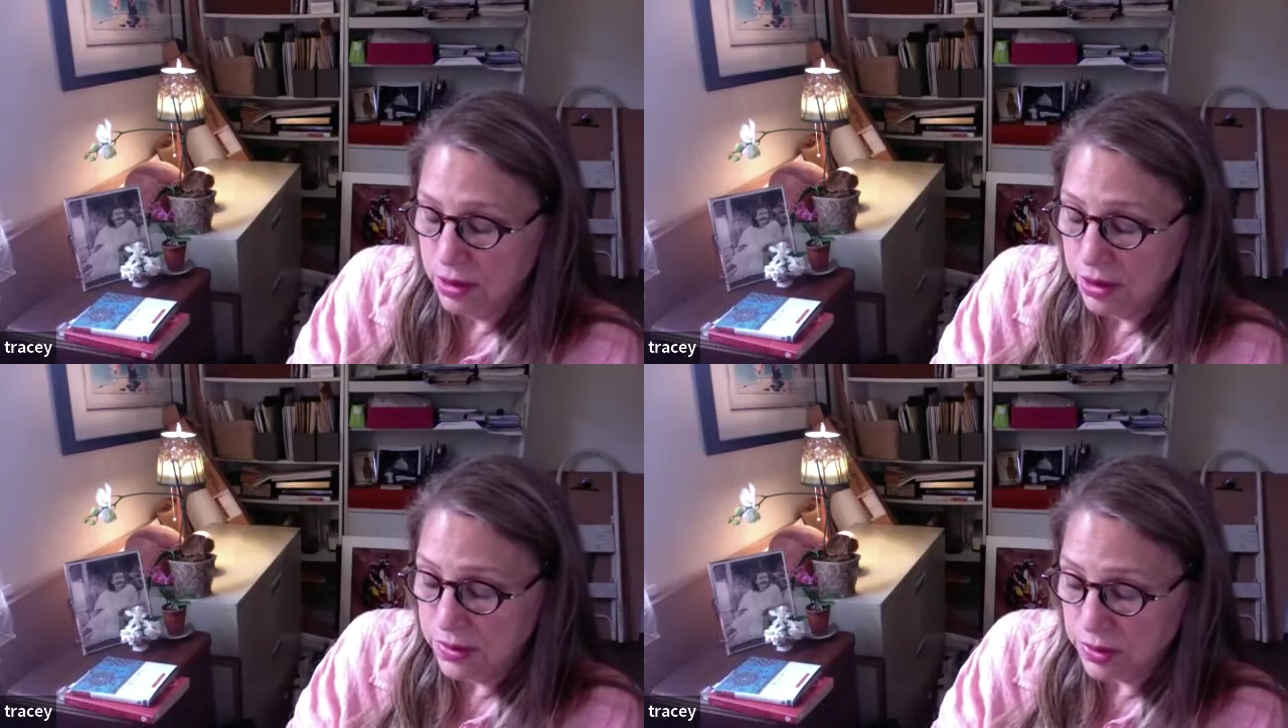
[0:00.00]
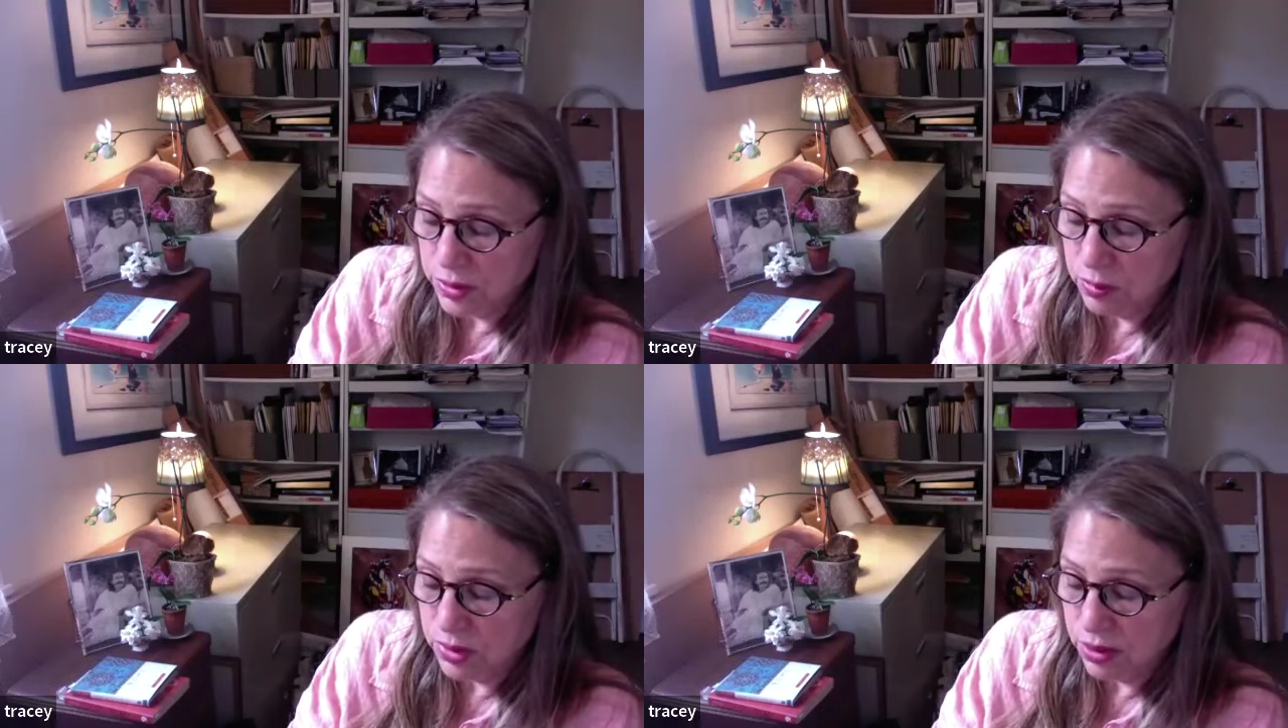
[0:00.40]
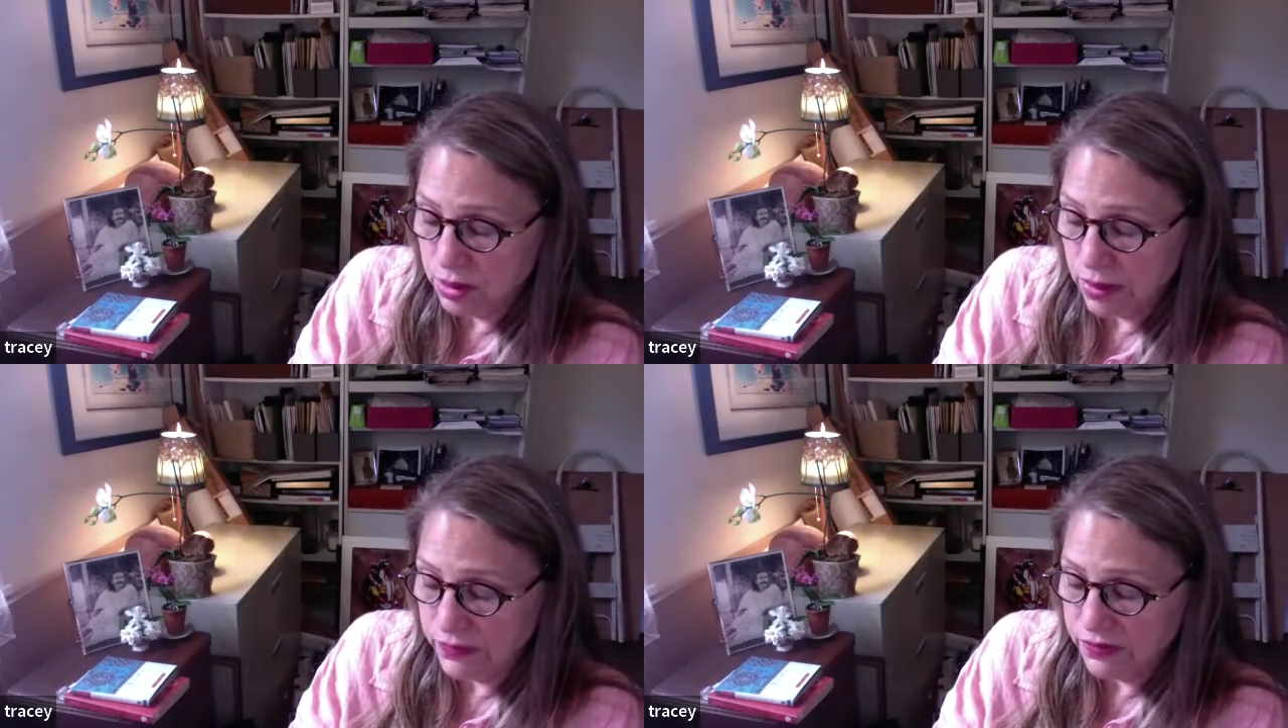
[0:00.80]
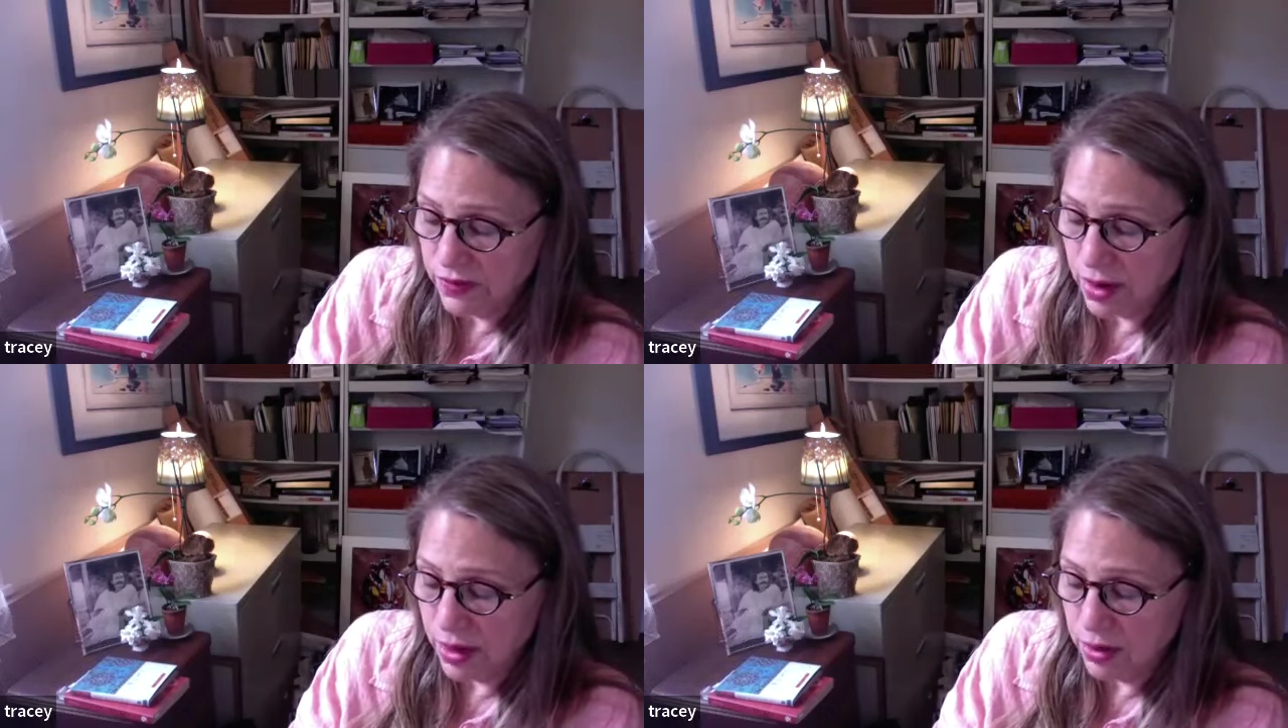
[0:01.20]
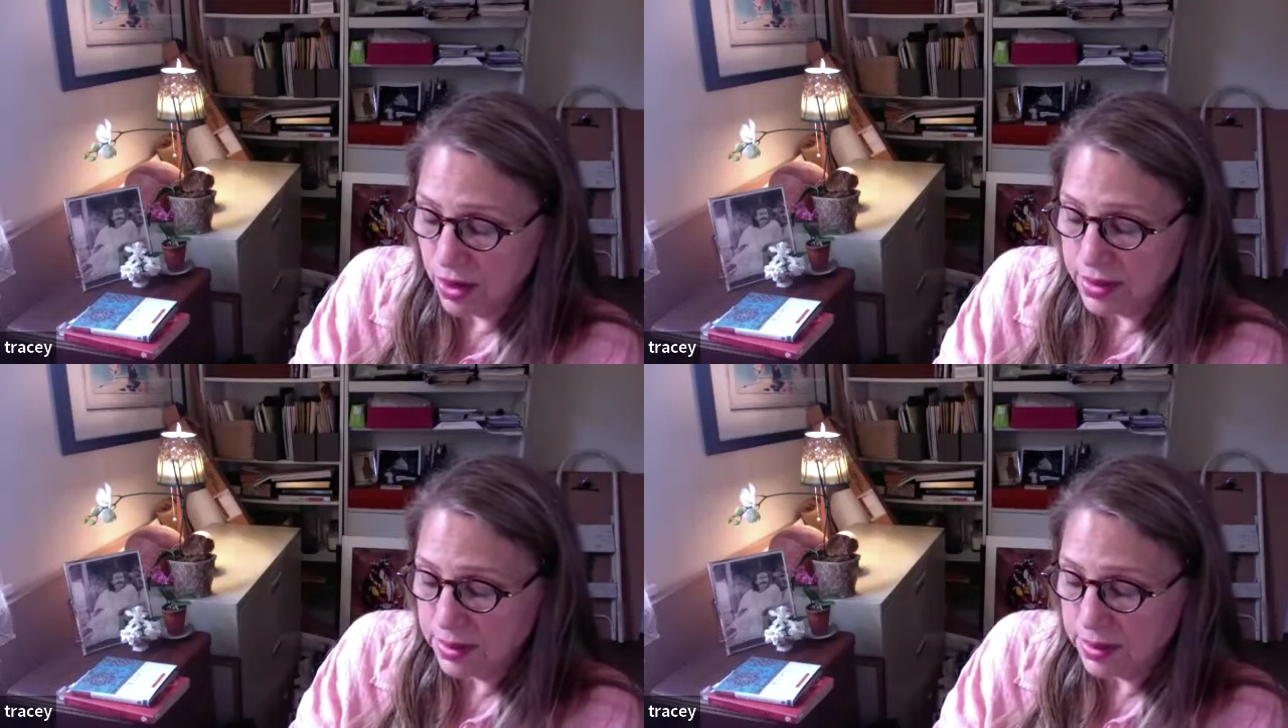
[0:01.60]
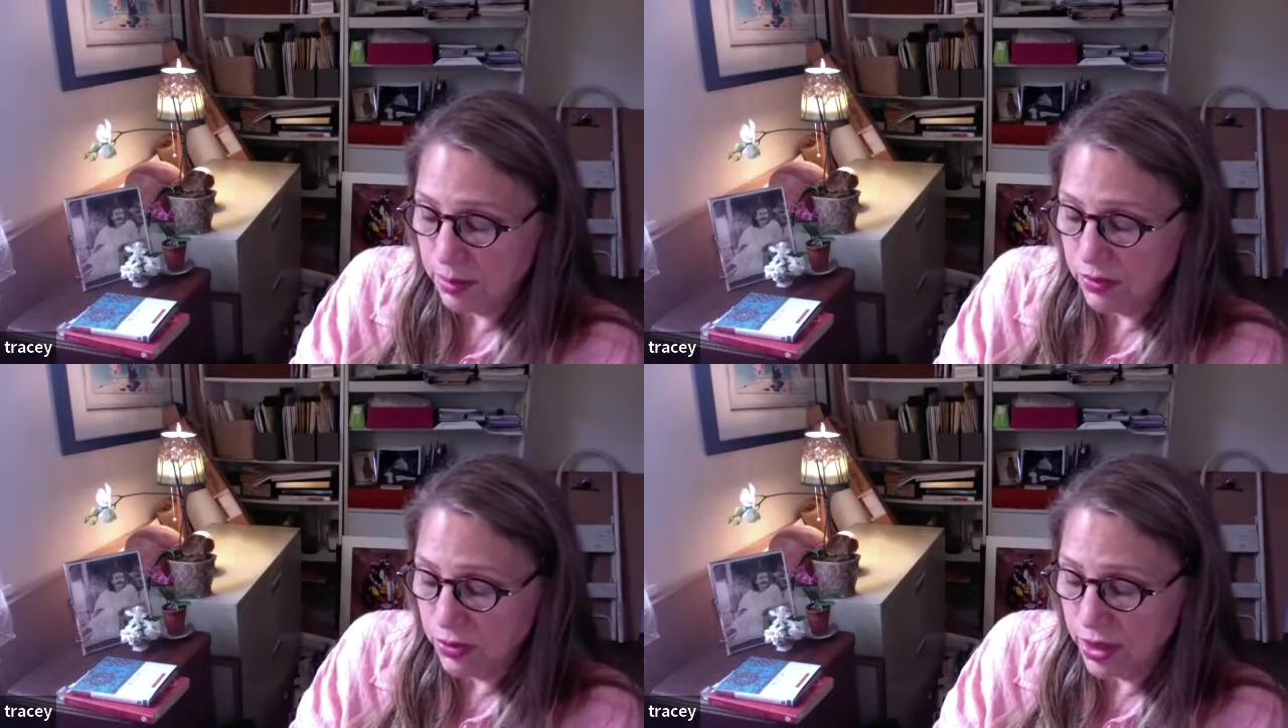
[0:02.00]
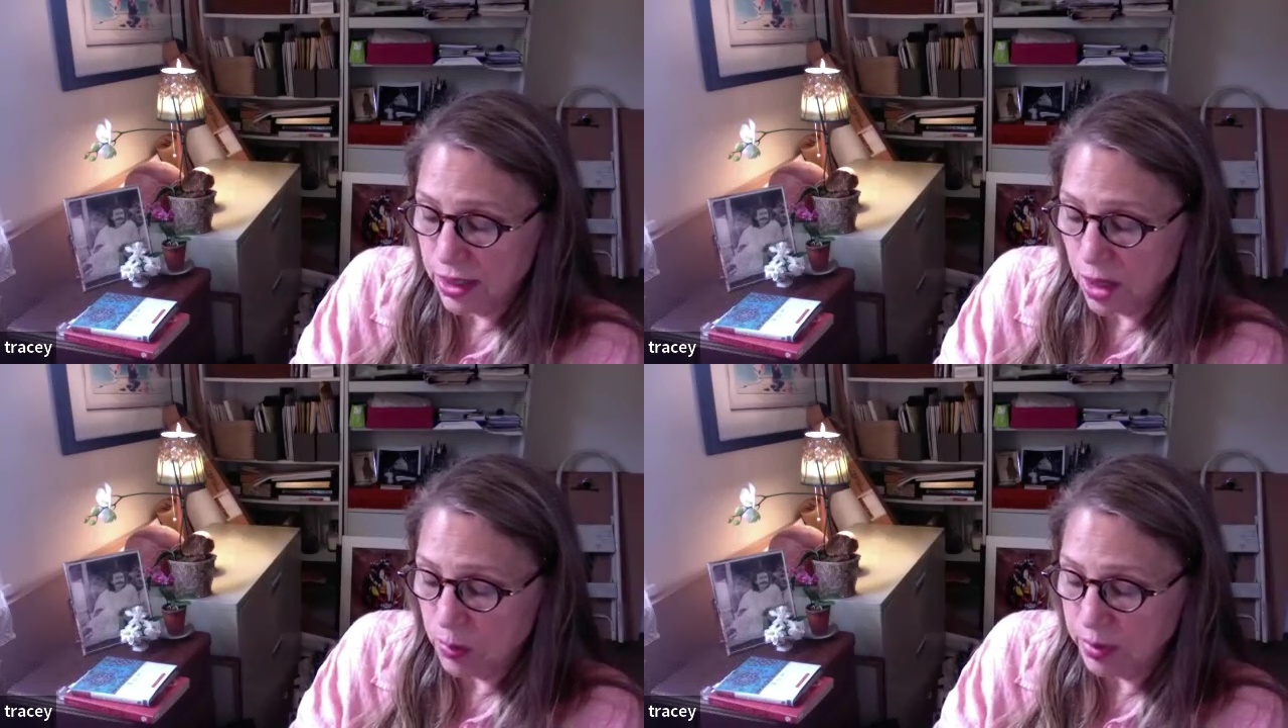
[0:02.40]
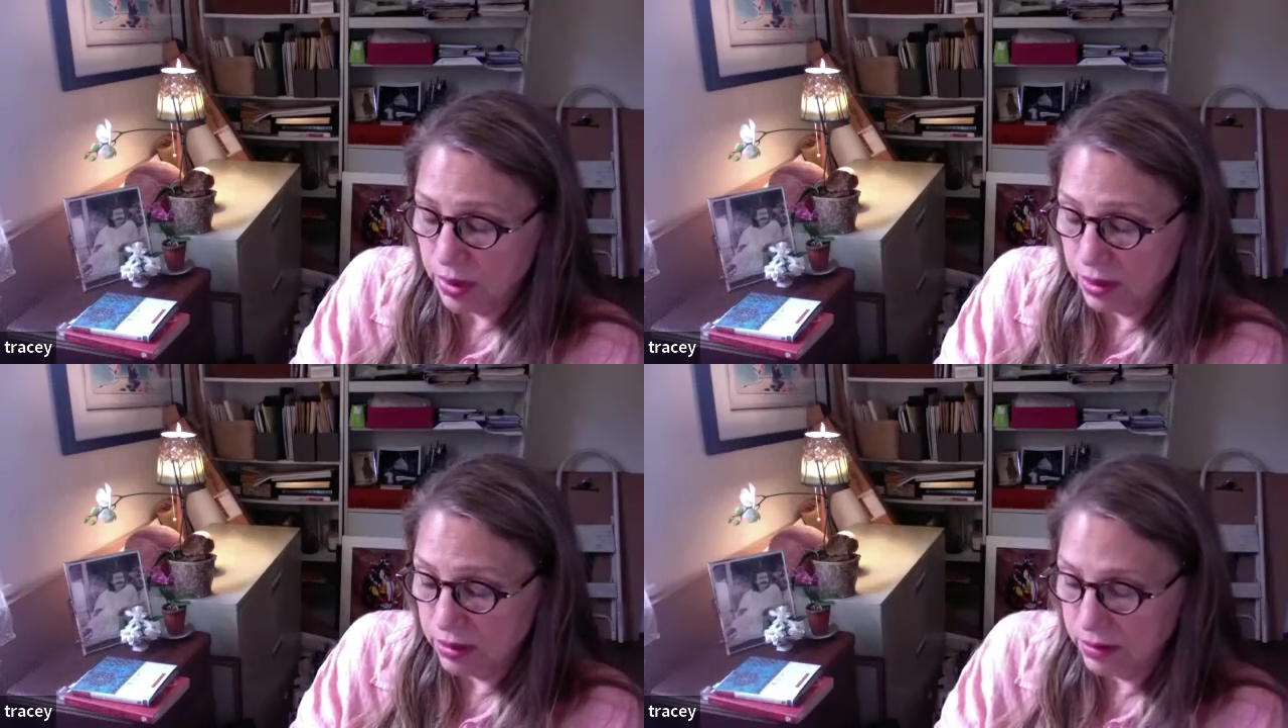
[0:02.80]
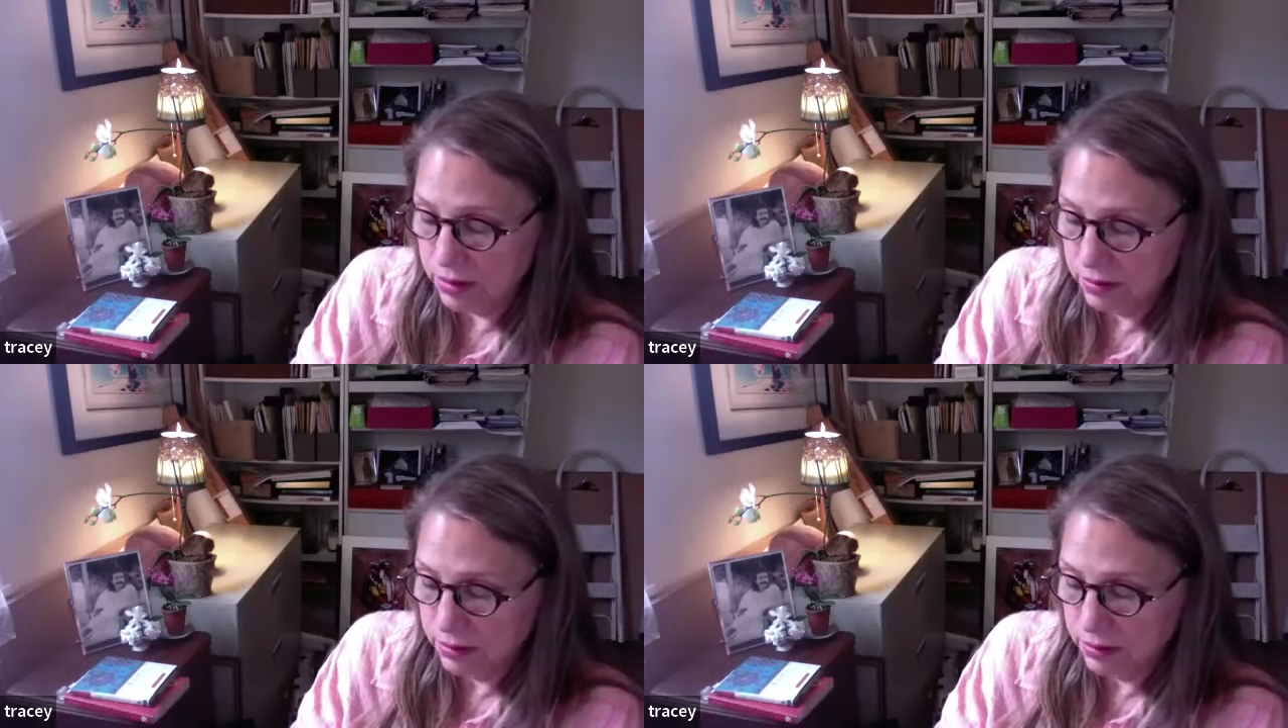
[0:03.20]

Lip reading: Consumed in love's fire, I slip through any opening.